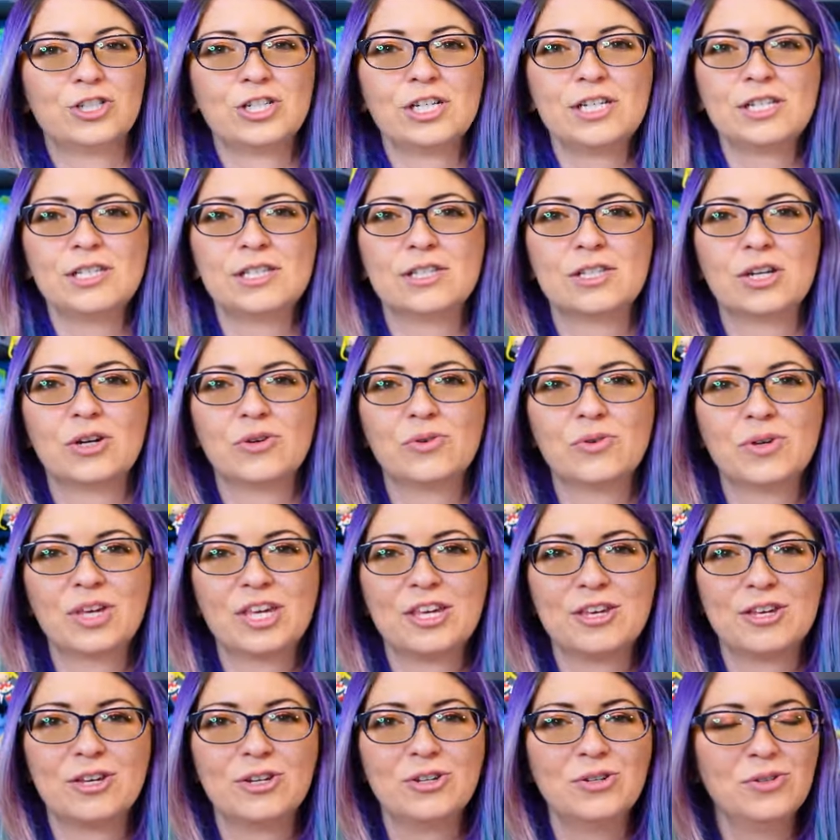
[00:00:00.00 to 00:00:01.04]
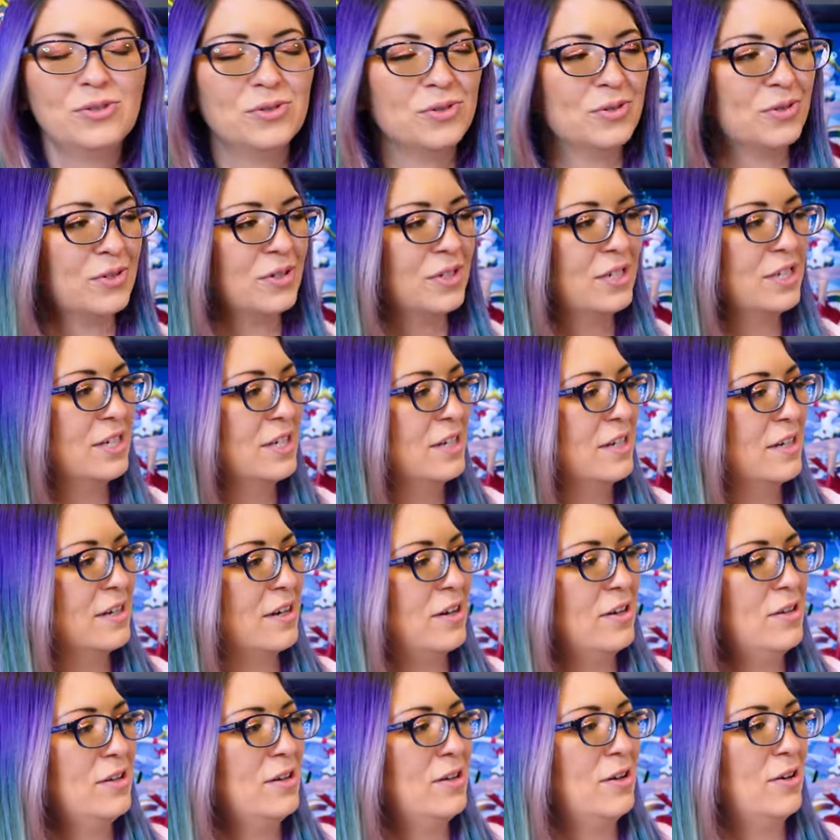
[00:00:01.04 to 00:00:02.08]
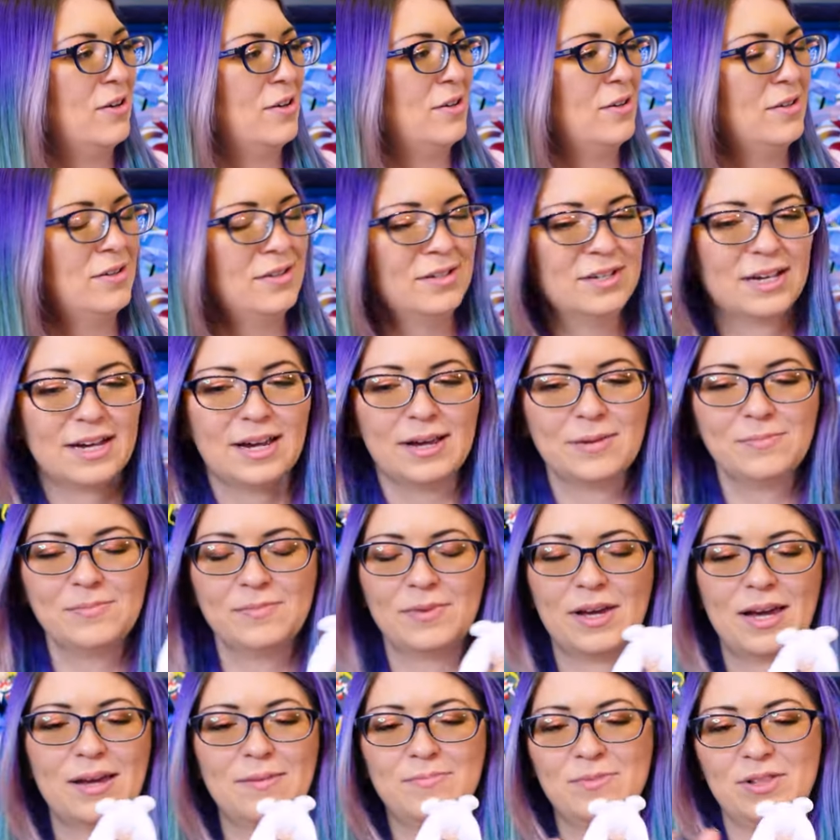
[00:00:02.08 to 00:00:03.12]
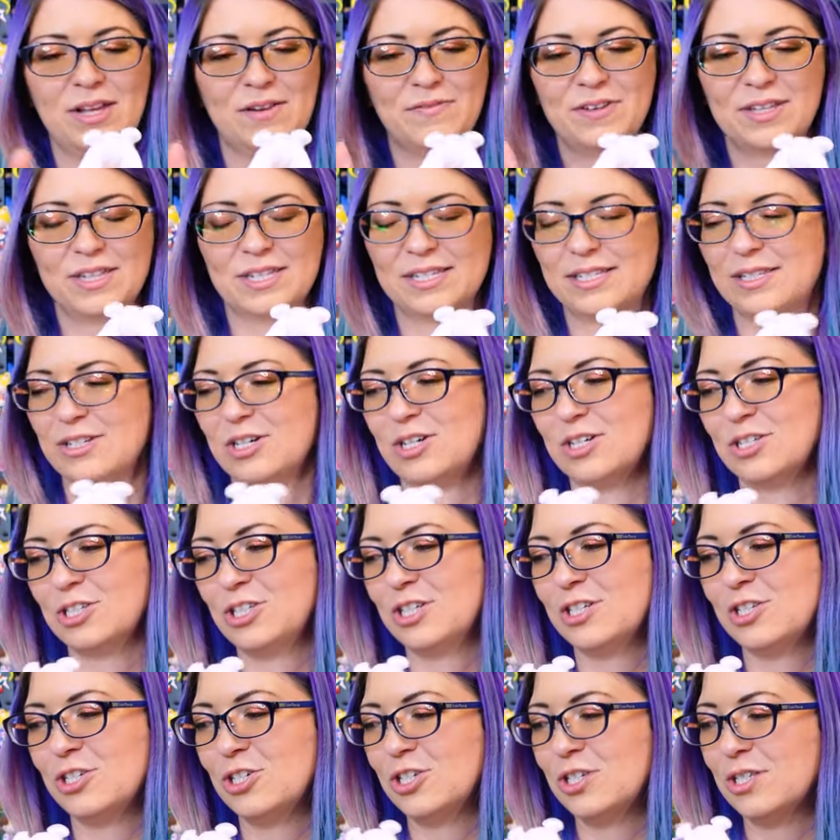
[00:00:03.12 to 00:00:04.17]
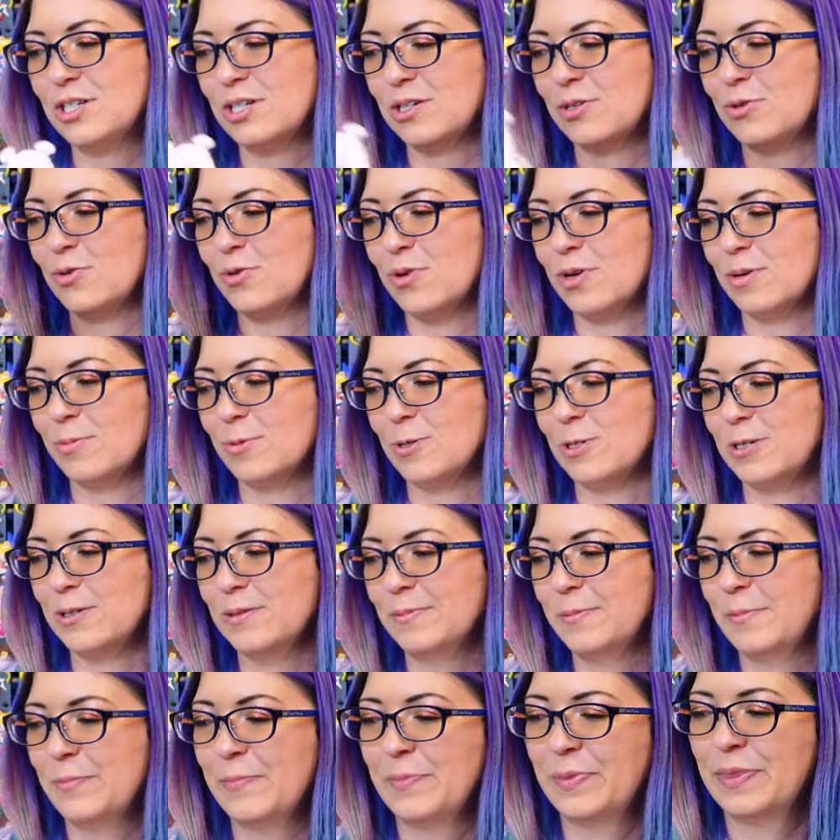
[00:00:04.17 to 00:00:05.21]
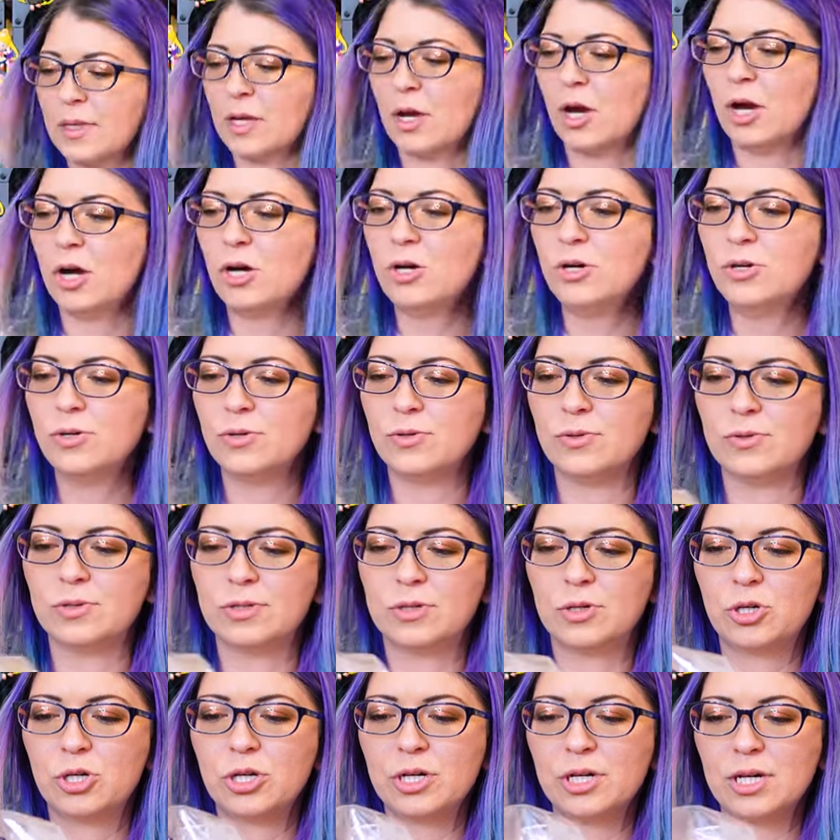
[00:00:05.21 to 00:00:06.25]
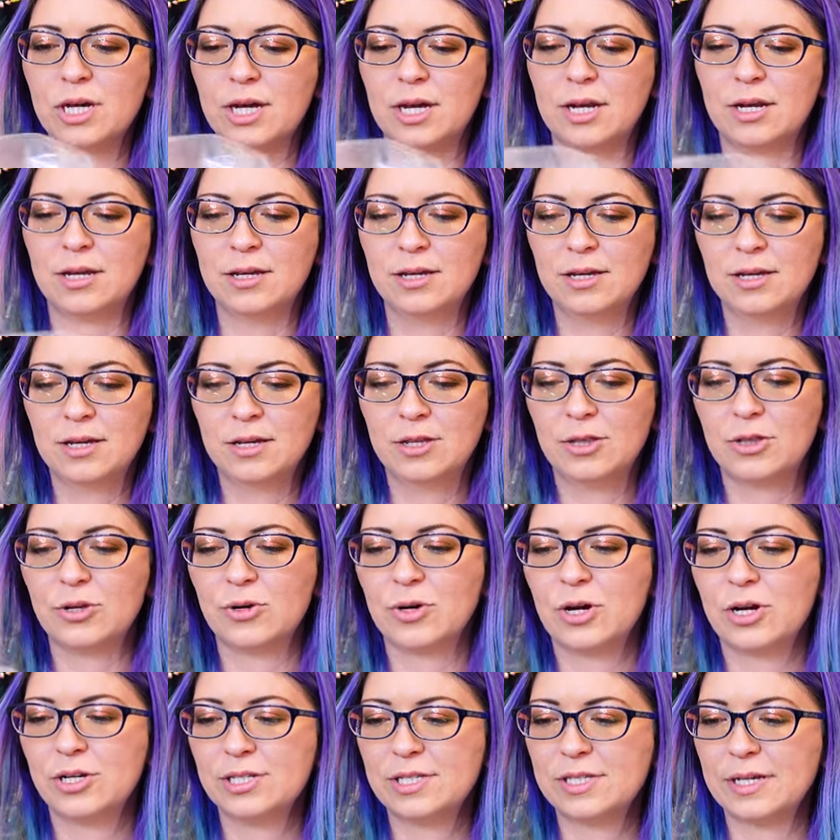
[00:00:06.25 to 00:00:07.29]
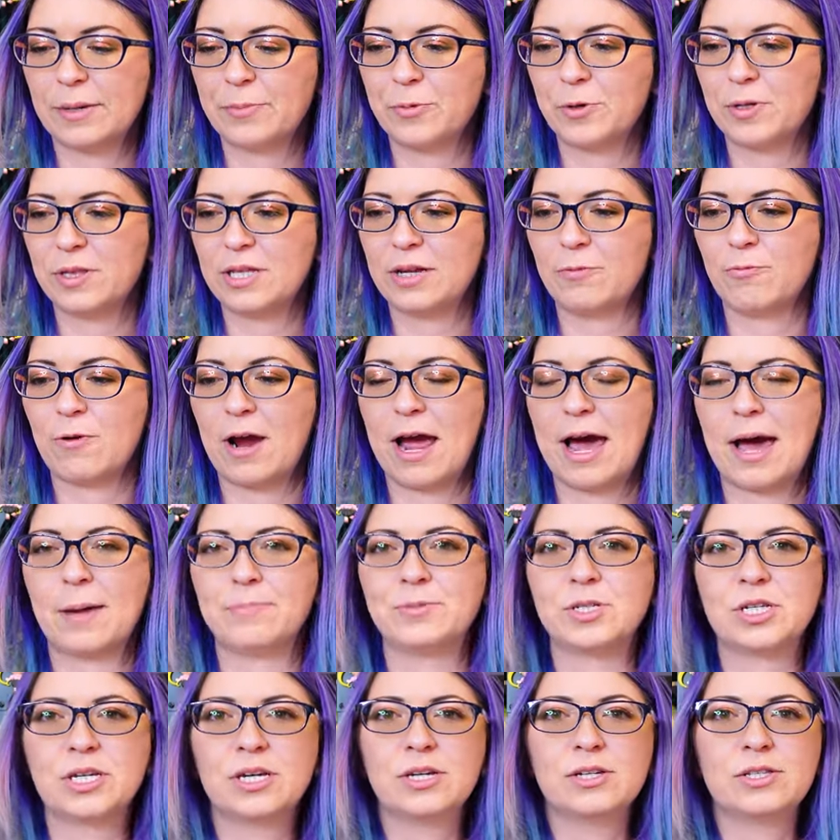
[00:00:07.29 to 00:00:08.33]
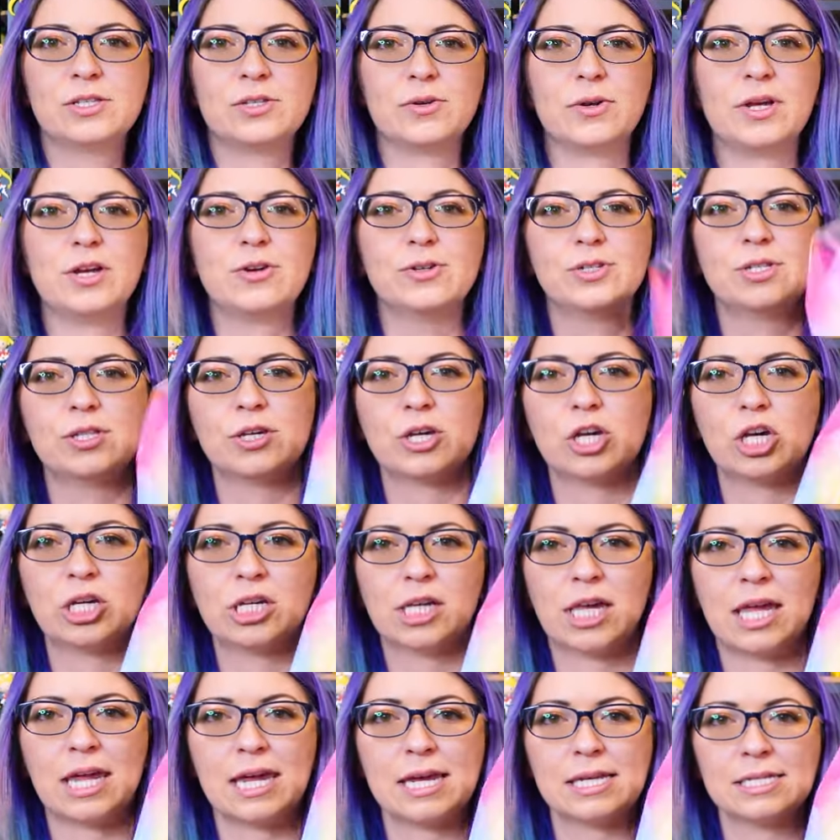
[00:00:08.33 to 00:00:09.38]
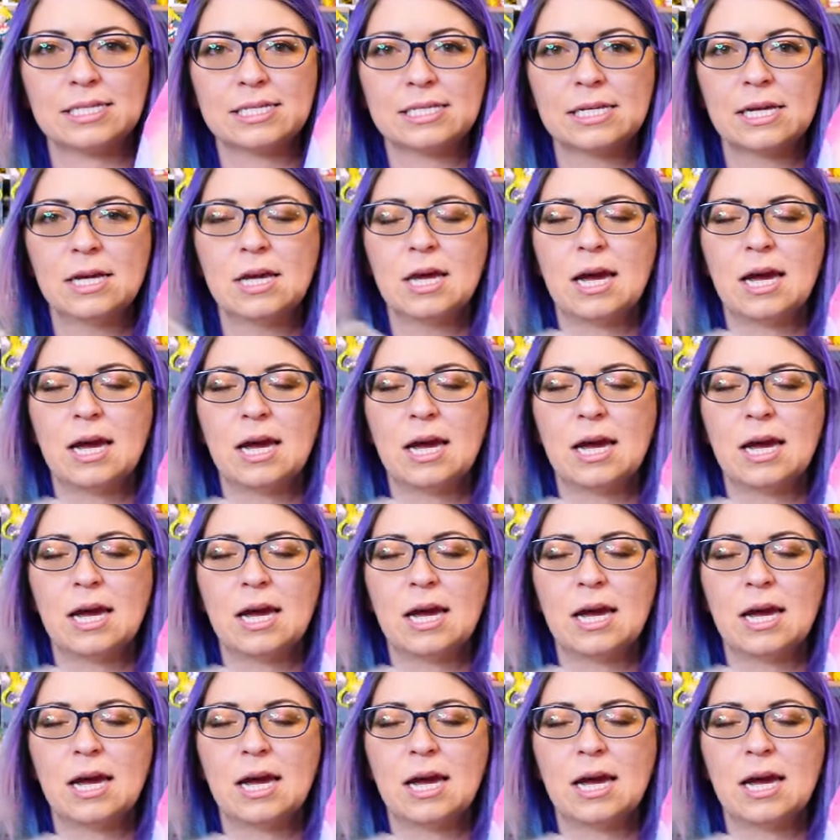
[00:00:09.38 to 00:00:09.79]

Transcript: She's so cute. Oh, I'm, I'm loving this doll. She's just adorable. Oh, good. They're all separately wrapped. So here's the cookies.